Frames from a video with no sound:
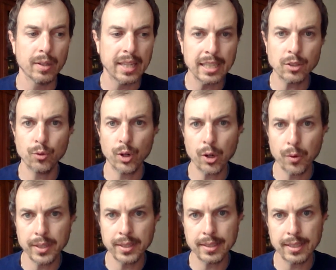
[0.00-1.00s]
yes,
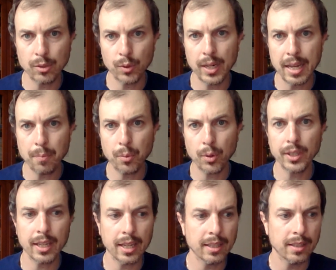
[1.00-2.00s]
frequency is really
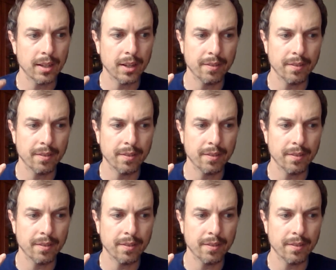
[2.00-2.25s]
important.